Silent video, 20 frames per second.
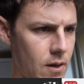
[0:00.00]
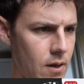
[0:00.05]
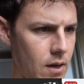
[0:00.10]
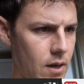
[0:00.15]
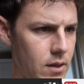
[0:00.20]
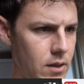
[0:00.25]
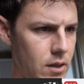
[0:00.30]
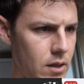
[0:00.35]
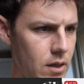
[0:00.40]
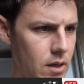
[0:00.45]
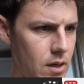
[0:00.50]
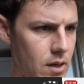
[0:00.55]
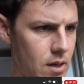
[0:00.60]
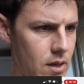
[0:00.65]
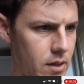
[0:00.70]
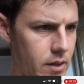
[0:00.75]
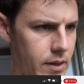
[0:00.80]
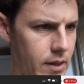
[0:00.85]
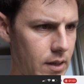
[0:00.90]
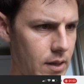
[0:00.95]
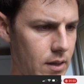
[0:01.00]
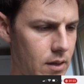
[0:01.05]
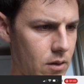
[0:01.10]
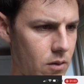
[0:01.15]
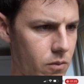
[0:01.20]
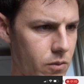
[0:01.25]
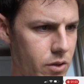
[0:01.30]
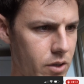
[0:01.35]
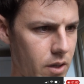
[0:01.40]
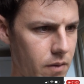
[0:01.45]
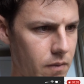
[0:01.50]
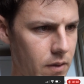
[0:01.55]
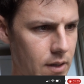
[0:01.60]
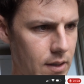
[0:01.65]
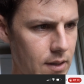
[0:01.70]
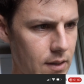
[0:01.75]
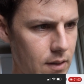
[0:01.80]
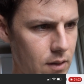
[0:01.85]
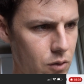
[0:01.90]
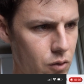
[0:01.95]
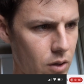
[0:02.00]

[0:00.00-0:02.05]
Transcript: HENT, no JVD,